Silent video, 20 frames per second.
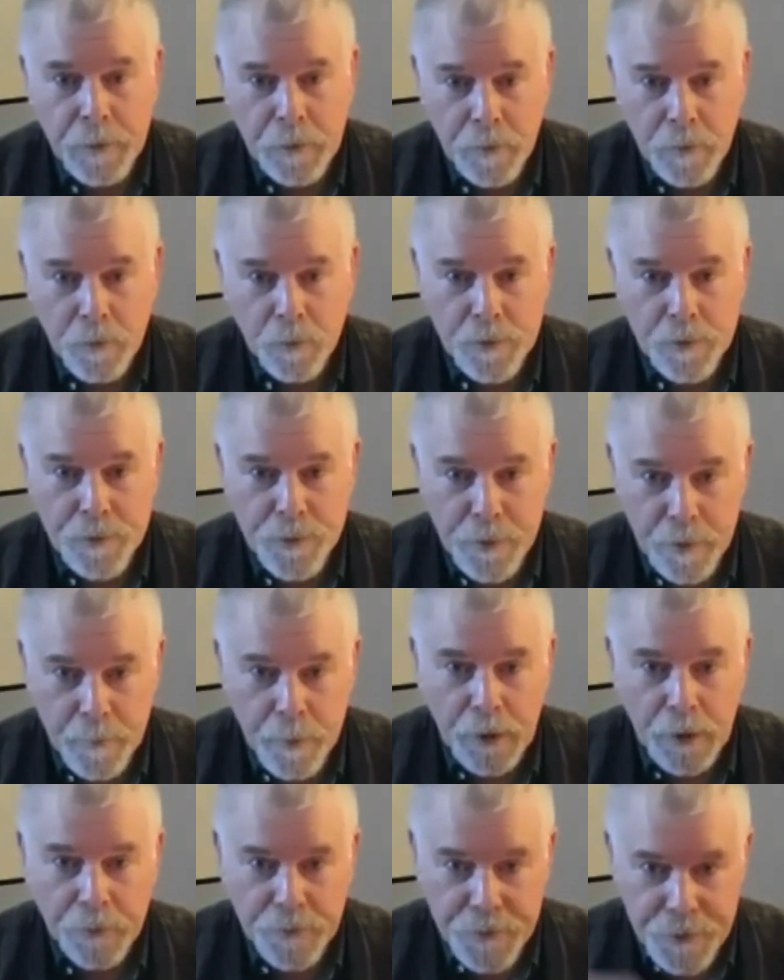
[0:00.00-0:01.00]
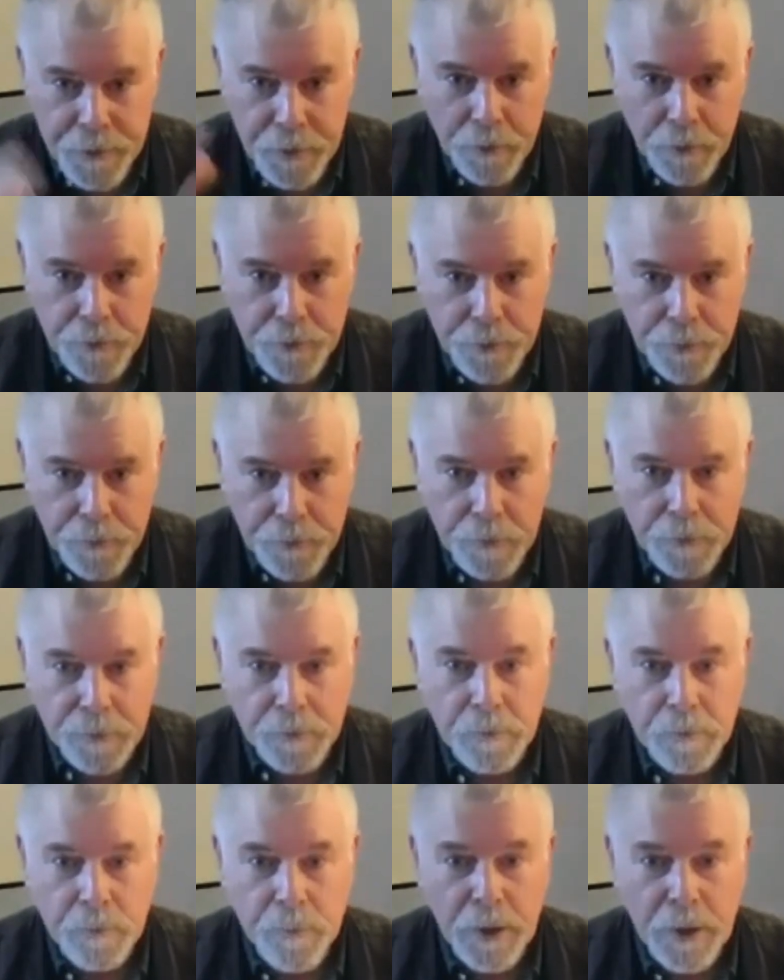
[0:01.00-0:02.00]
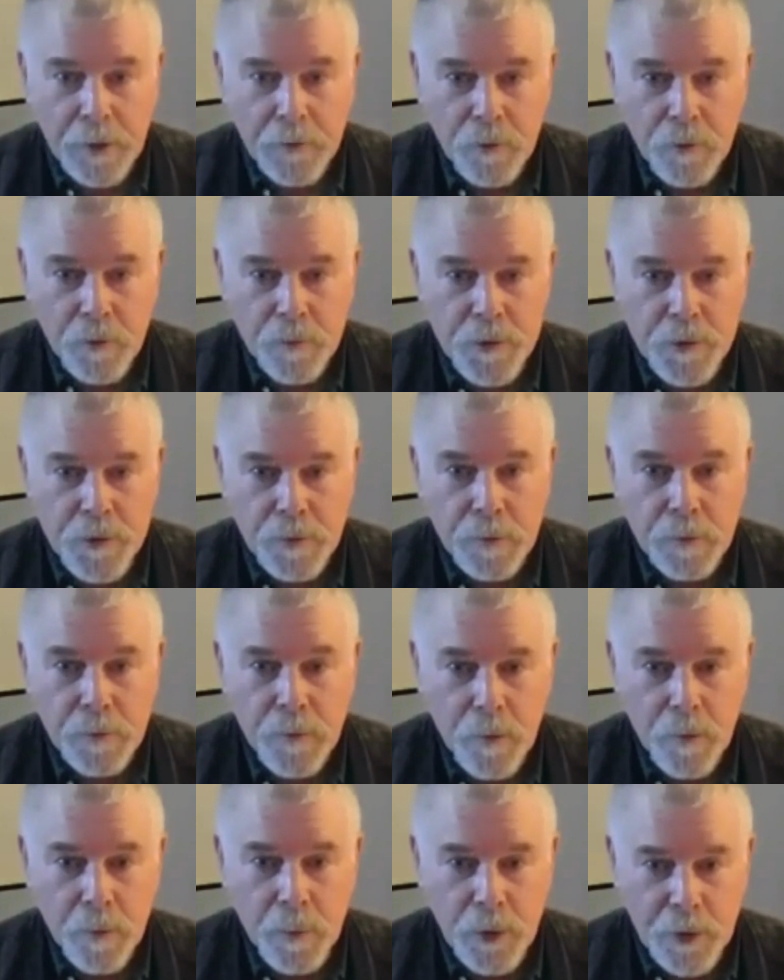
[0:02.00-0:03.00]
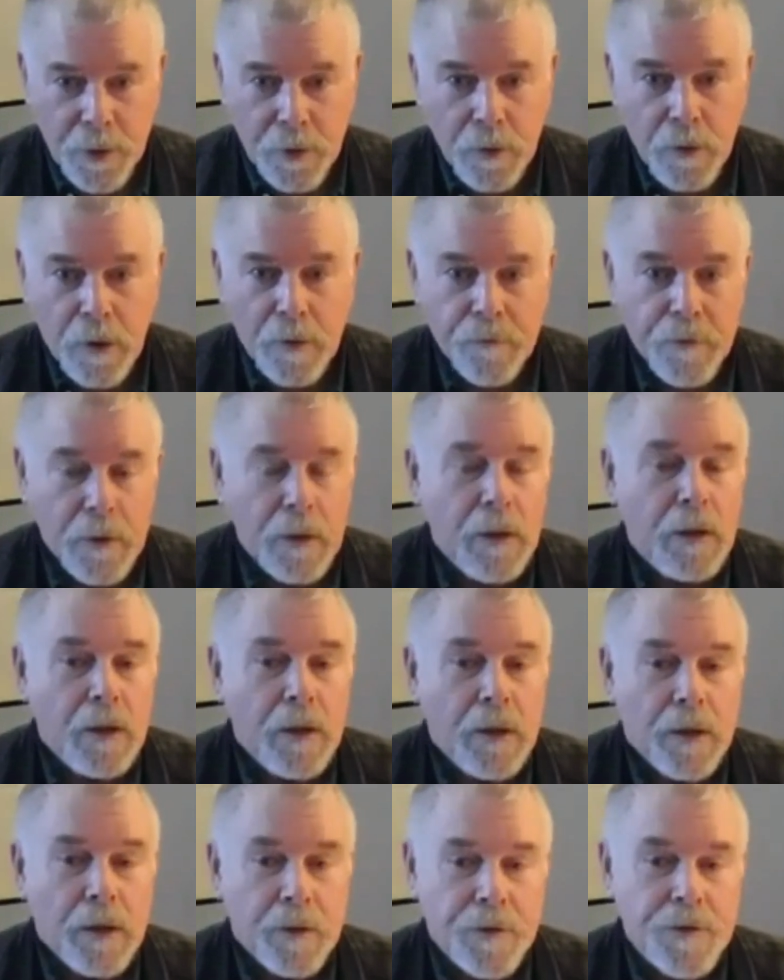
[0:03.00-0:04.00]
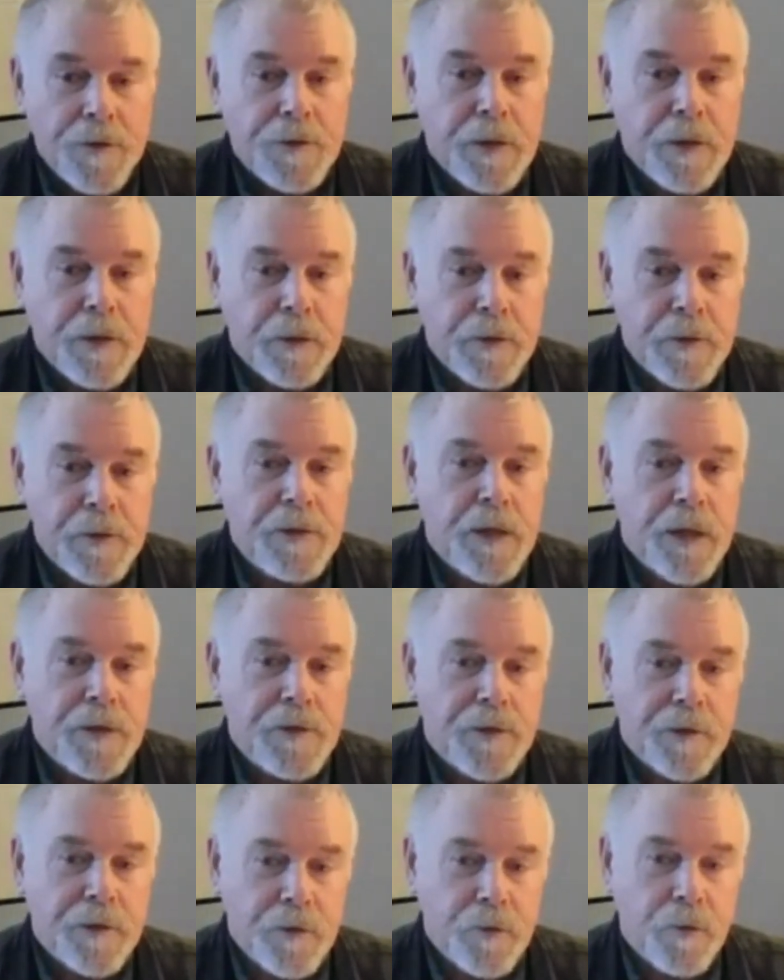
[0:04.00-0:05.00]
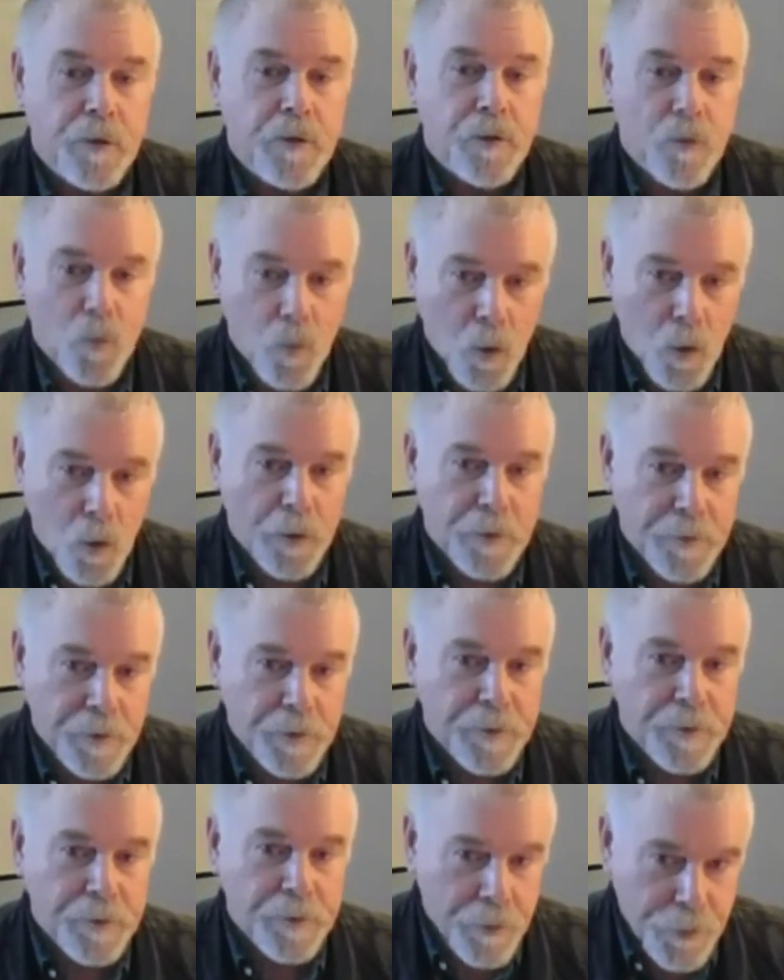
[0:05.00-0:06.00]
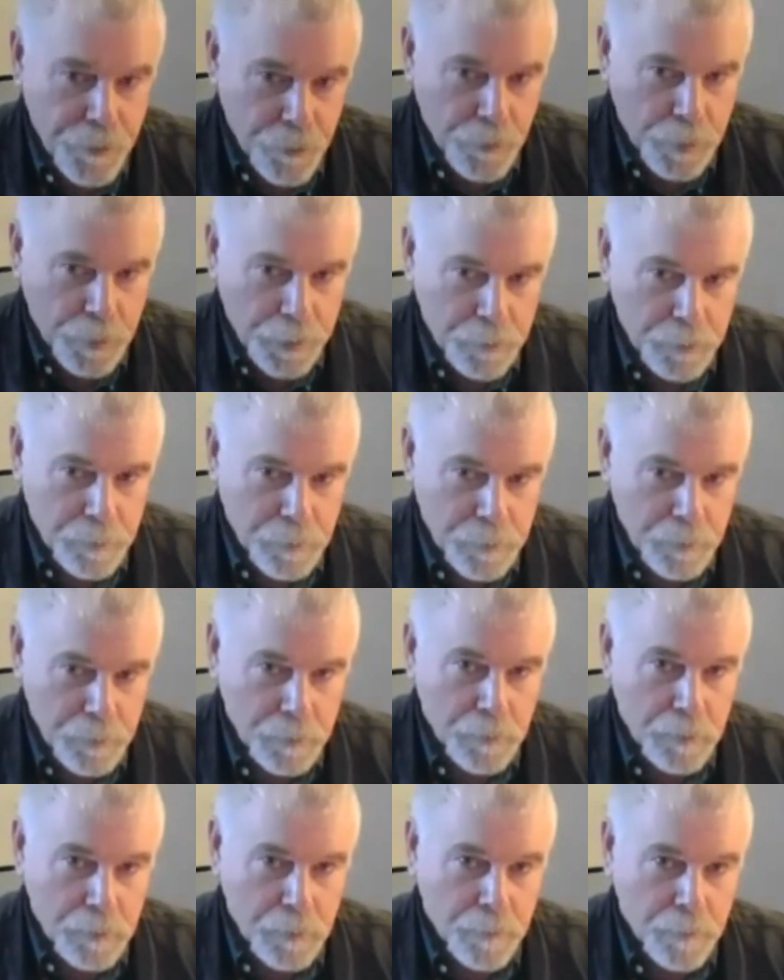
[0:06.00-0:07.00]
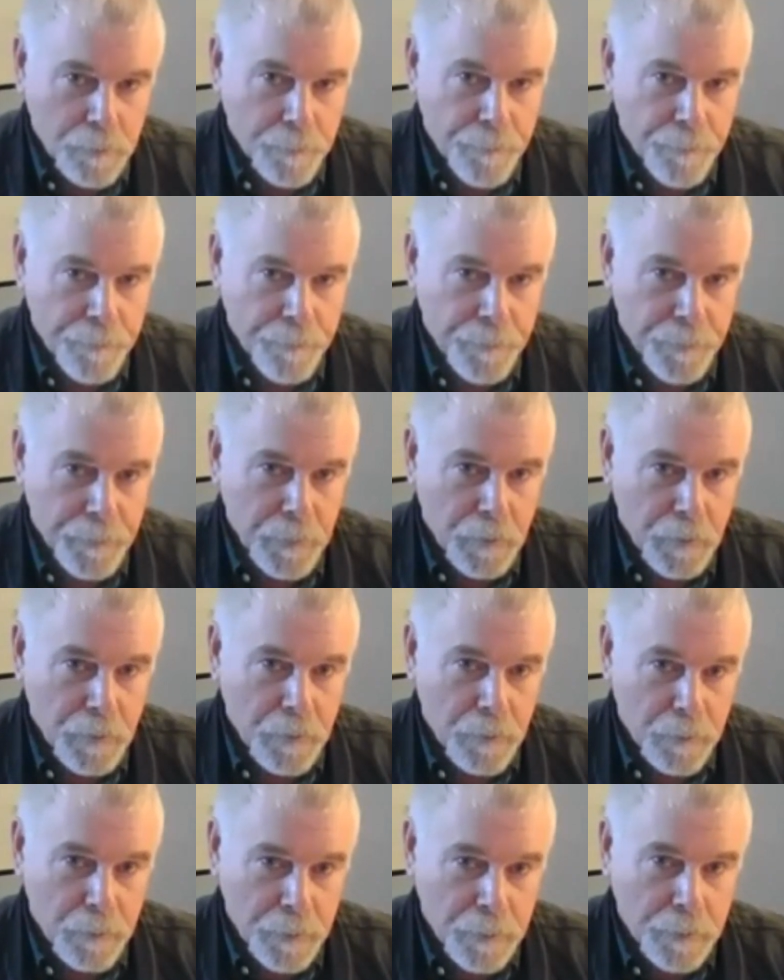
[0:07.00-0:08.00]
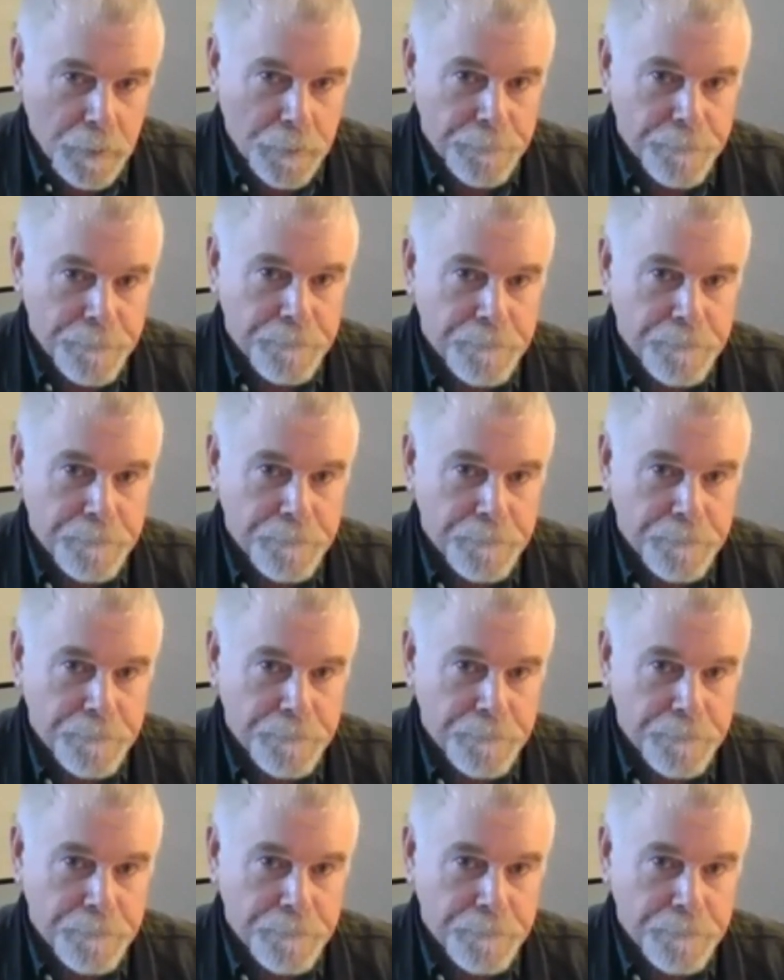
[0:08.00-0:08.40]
In other words, the amount of CO2 that the microbes are putting off. This has to do with the work that they're doing. Okay.